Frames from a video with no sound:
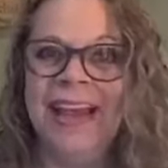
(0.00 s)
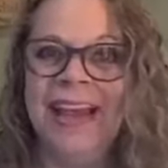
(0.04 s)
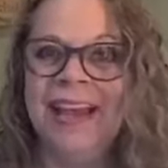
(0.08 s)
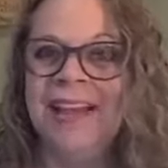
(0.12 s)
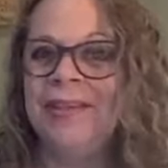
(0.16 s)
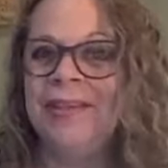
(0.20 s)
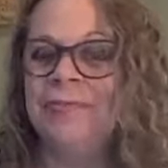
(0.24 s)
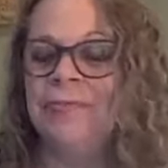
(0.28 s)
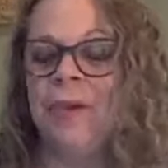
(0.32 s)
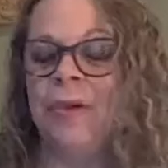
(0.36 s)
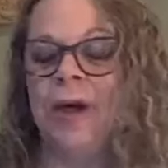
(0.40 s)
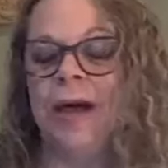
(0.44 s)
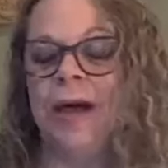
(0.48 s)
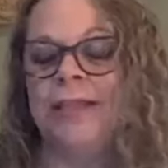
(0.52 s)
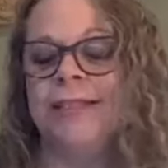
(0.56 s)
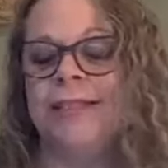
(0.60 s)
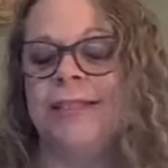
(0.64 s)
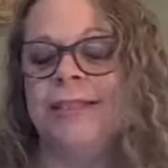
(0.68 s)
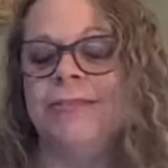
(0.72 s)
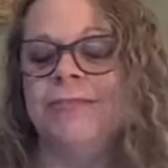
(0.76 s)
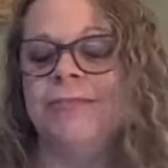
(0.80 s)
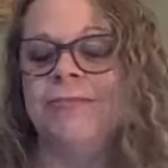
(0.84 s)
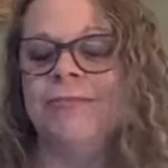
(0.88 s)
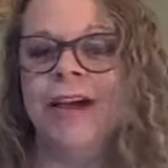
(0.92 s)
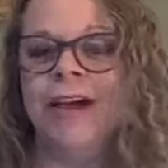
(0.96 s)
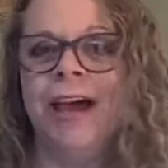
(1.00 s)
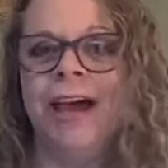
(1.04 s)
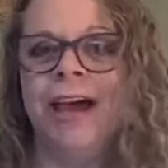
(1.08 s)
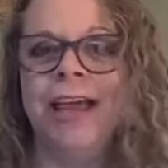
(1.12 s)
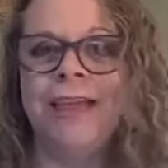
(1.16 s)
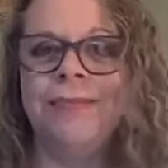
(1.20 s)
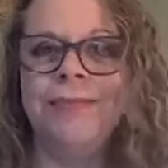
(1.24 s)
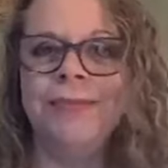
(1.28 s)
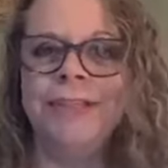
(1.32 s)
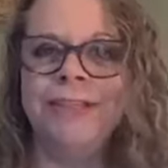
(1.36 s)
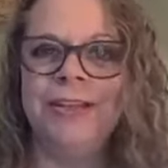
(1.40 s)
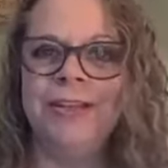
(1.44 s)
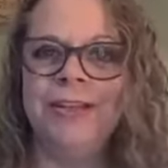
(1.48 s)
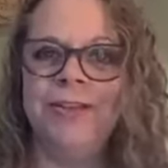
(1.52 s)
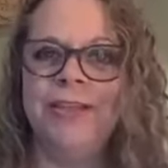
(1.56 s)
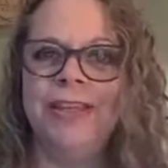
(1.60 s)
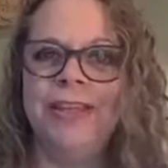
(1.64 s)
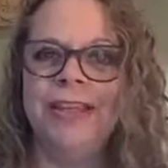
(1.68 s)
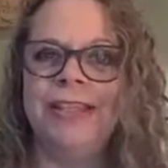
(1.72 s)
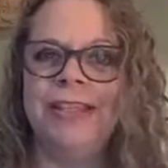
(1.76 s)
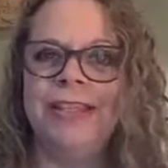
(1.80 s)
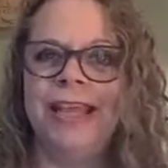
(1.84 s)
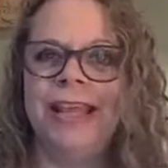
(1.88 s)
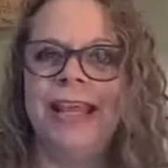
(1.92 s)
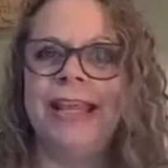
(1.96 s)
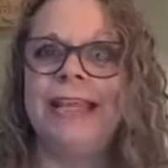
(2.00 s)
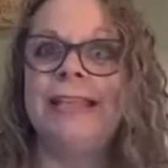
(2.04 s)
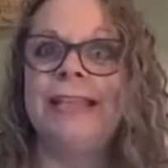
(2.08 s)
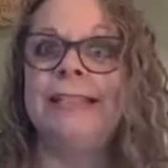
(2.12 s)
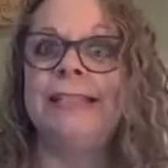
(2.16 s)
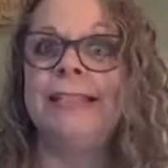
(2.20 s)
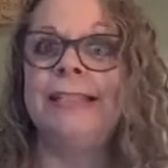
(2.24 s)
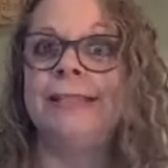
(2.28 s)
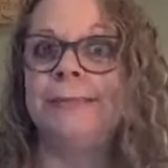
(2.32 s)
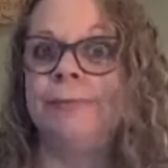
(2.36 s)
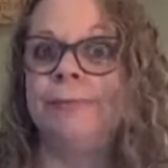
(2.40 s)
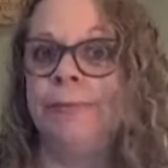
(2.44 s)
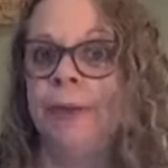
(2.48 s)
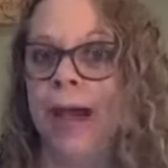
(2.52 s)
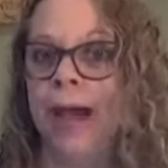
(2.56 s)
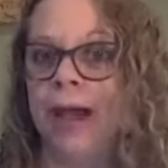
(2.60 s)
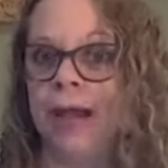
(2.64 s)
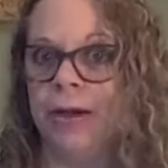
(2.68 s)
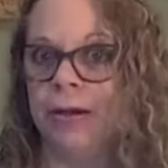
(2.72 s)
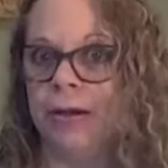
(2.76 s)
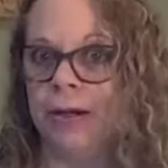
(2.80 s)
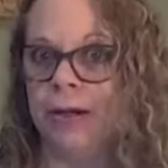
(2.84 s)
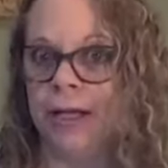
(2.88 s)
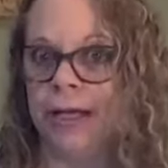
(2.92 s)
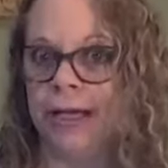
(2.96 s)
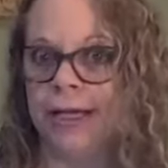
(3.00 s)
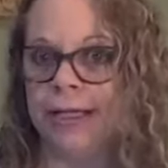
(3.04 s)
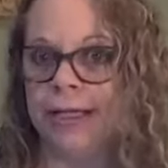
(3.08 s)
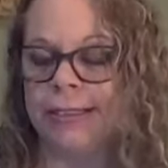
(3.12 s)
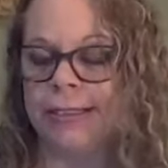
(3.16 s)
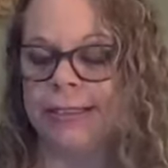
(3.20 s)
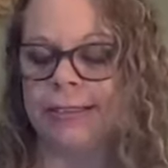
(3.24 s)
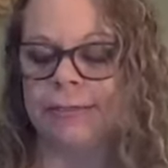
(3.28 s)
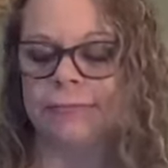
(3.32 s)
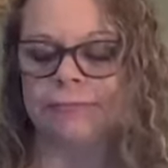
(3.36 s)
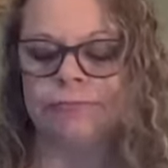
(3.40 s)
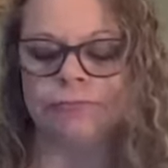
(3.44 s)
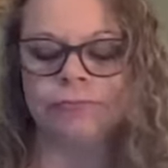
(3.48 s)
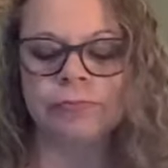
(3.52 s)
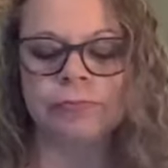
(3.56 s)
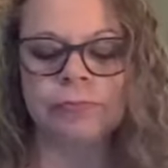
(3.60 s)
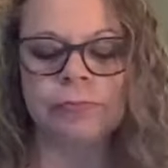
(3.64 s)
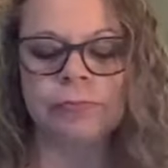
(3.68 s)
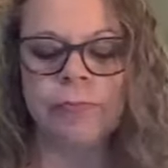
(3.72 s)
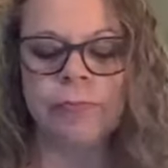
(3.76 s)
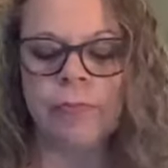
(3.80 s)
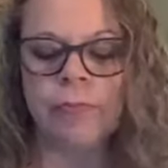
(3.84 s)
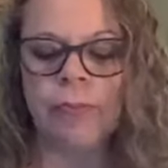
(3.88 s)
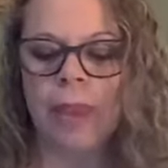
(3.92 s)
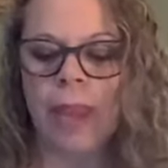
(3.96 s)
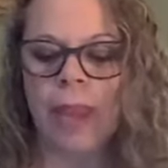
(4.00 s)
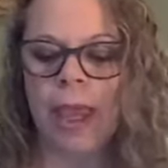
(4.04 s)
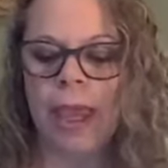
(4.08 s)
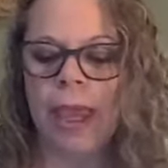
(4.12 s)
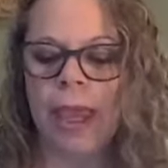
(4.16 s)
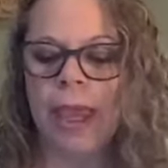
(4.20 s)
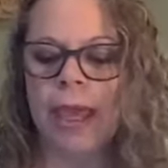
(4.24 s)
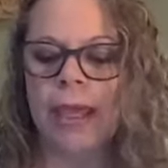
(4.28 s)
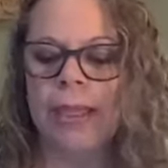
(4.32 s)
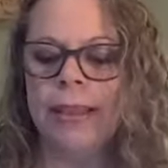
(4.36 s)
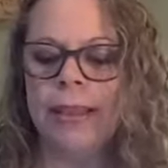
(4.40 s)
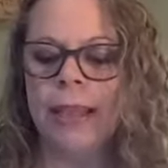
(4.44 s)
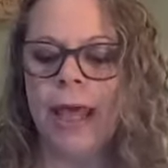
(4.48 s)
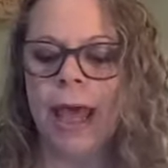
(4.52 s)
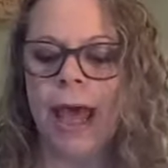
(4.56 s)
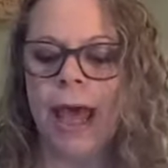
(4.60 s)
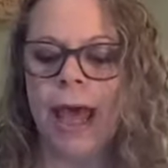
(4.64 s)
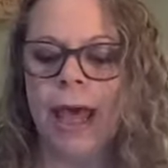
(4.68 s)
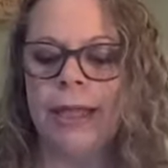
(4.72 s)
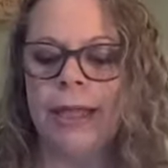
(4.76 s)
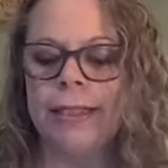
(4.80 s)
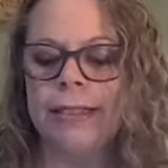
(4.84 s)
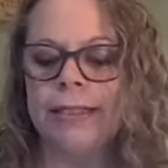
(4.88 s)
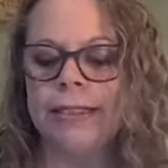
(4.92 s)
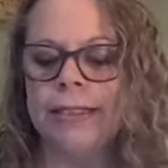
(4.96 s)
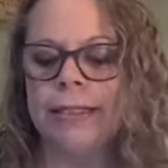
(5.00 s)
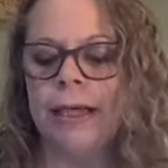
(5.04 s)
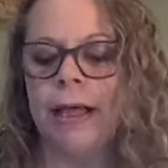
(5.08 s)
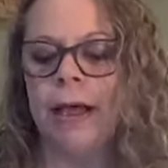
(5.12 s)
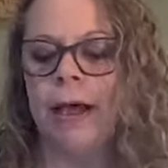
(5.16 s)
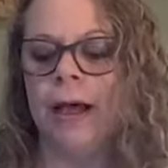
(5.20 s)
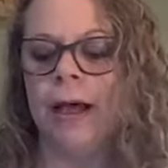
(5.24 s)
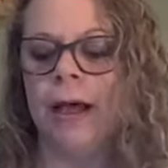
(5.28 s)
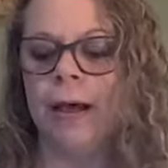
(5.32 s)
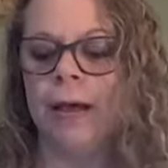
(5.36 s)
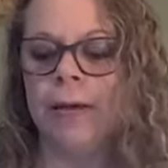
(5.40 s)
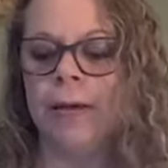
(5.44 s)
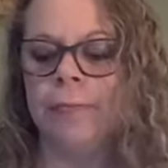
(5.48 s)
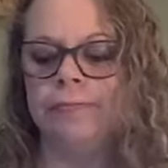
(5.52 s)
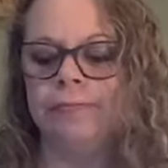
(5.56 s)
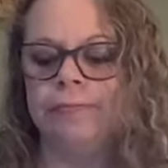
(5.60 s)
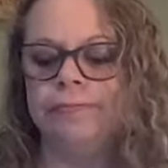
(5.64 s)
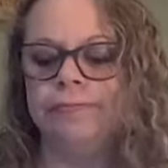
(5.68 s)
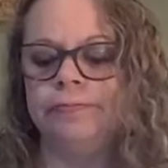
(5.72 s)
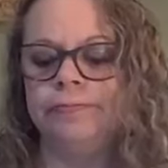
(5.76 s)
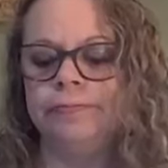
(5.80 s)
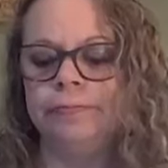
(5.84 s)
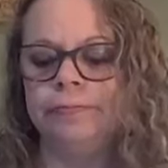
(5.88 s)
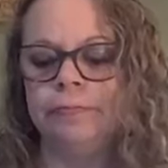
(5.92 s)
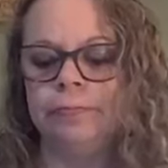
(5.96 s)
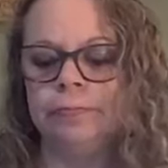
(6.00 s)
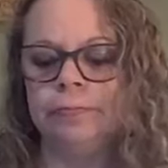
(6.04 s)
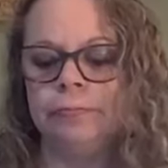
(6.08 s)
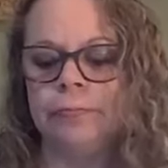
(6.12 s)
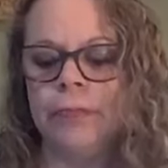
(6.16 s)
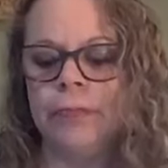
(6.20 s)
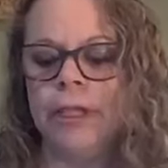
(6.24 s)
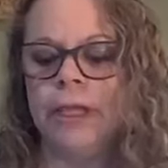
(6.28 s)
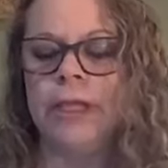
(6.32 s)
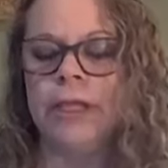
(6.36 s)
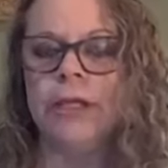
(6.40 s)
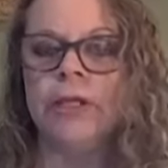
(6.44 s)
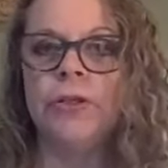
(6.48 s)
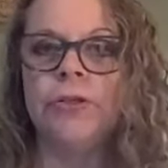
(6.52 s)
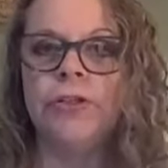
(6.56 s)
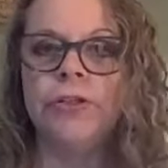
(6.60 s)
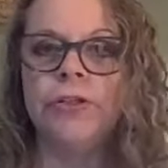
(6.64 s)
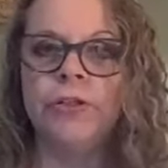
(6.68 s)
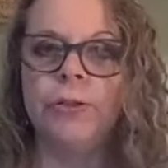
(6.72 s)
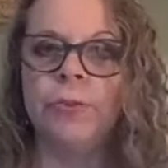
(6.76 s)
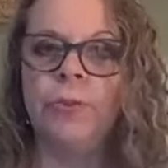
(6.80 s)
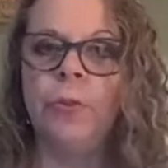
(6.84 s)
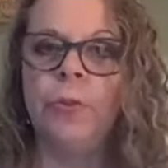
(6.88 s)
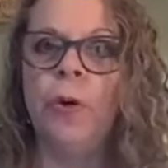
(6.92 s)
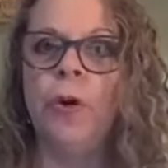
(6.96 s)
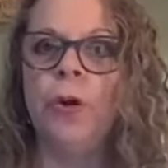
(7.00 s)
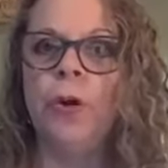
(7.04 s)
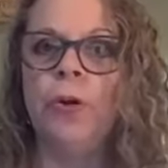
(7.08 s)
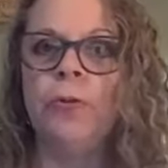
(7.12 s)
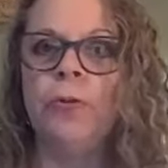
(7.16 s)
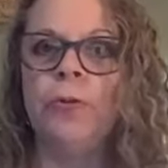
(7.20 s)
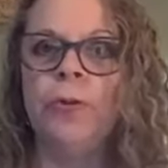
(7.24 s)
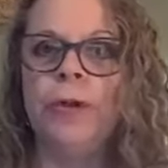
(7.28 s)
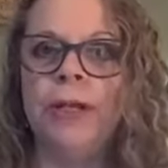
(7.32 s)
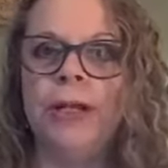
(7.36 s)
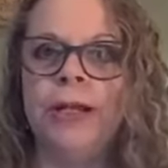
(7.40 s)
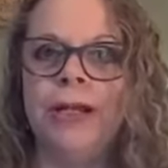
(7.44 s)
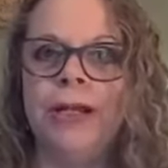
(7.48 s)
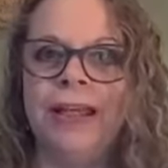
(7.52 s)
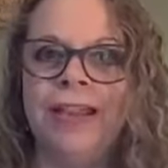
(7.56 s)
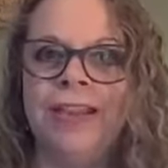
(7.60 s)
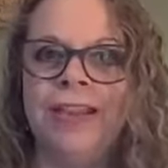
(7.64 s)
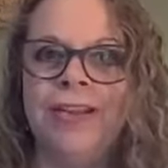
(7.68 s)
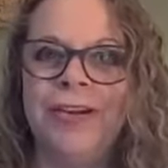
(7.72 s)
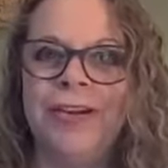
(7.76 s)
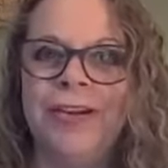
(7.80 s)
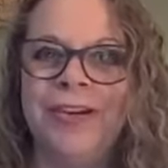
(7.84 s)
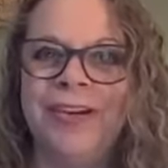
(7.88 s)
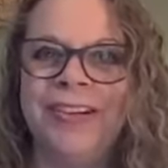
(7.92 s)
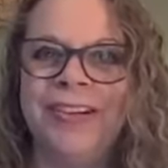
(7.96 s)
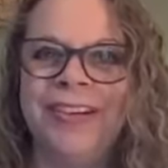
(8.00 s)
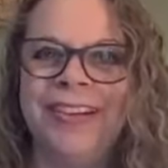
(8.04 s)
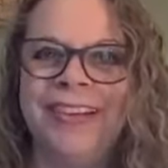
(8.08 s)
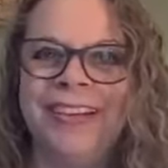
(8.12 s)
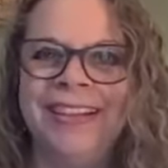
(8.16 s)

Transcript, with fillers: And positive vibes, you know, things that inspire us and that, um, you know, support one another.